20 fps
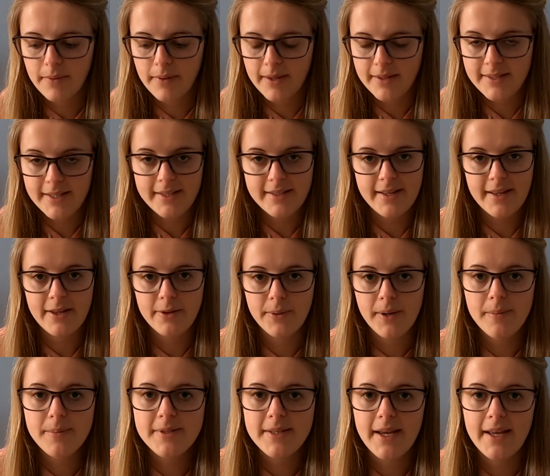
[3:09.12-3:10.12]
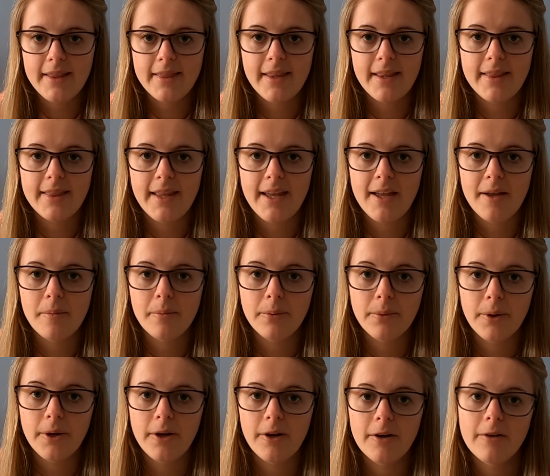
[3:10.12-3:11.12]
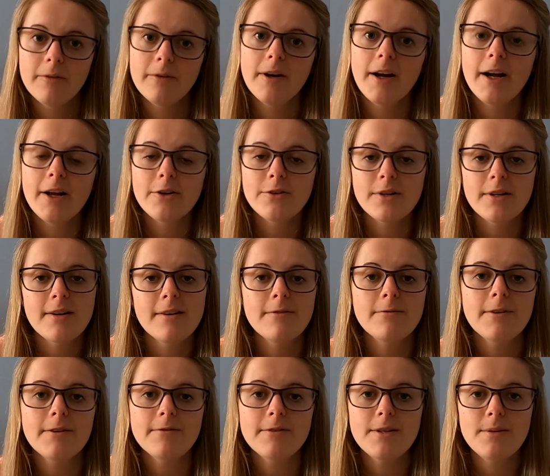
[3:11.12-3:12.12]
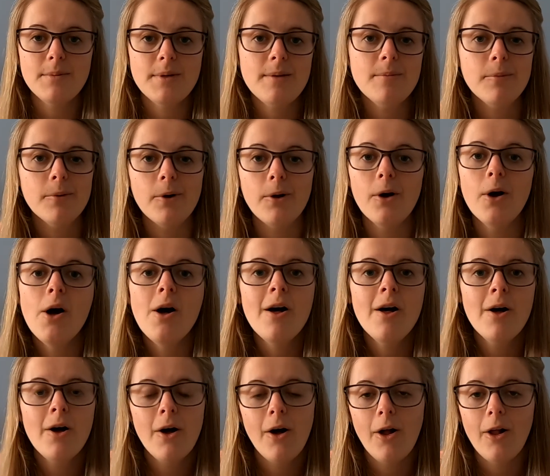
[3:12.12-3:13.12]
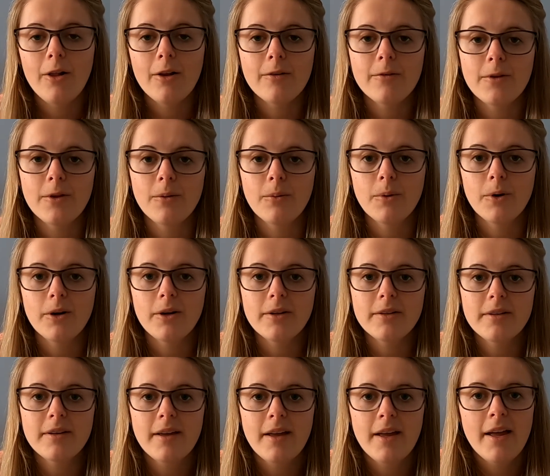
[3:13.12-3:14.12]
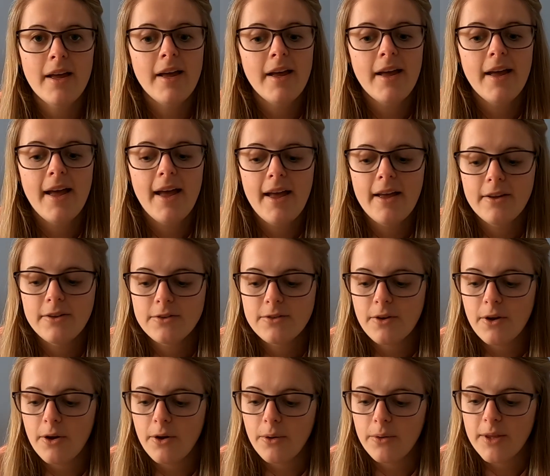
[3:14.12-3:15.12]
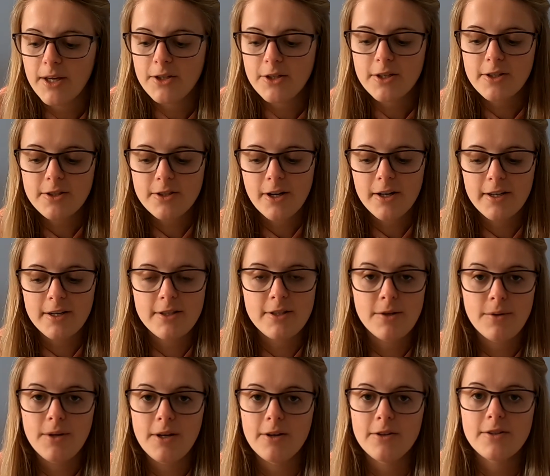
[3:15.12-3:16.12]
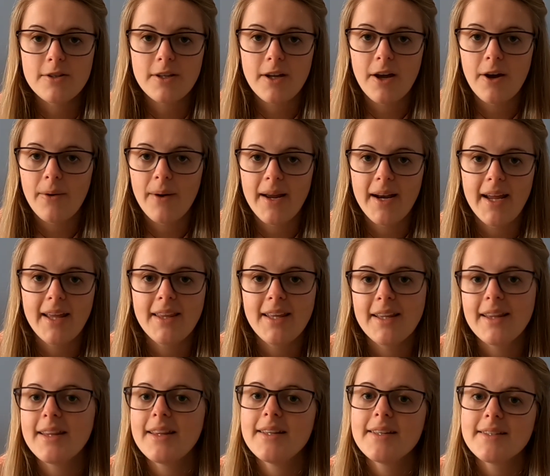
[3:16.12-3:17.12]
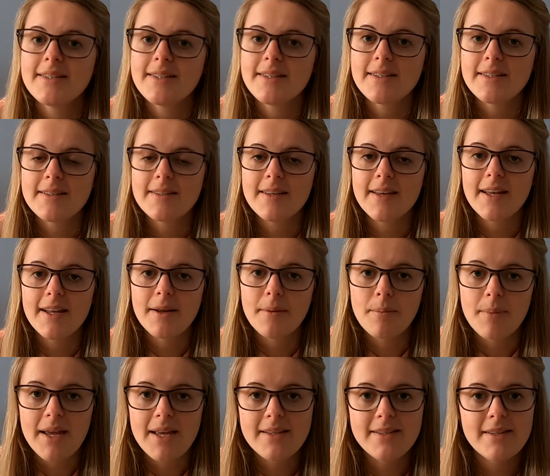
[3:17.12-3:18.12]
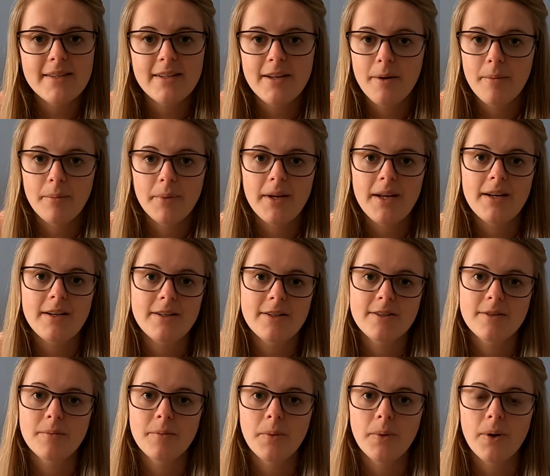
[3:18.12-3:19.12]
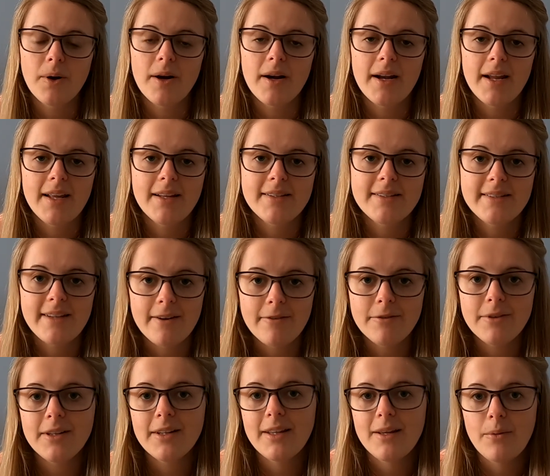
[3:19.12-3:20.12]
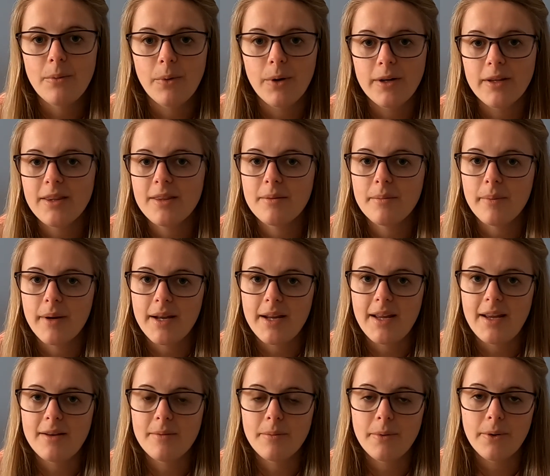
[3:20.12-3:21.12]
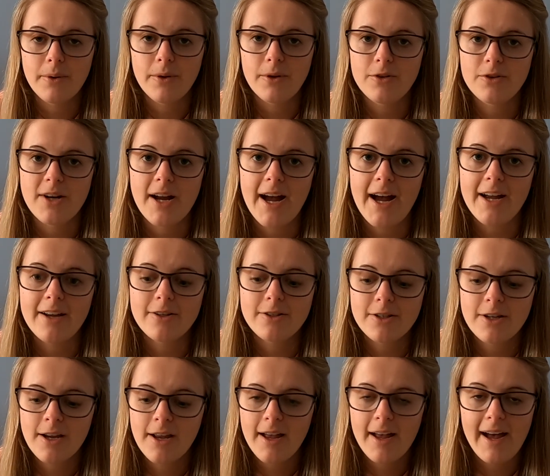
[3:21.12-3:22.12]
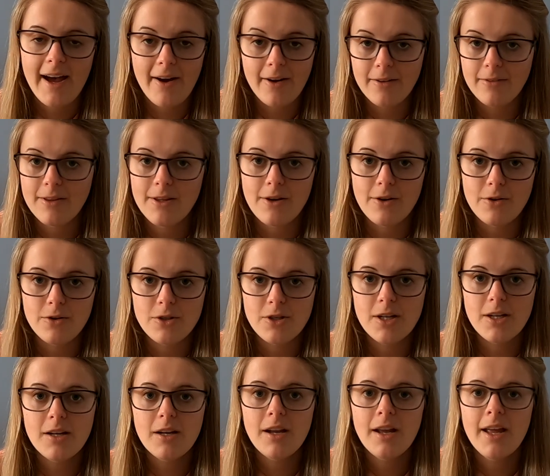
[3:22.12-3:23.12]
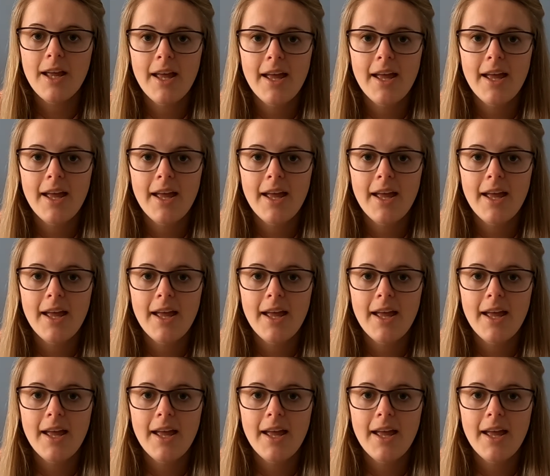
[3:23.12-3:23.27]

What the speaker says: it says on their website that they employ over 150 people all over the world. So they just started 2 years ago, and I think this is an amazing company to support. It's definitely worth the money to pull the trash out of the ocean.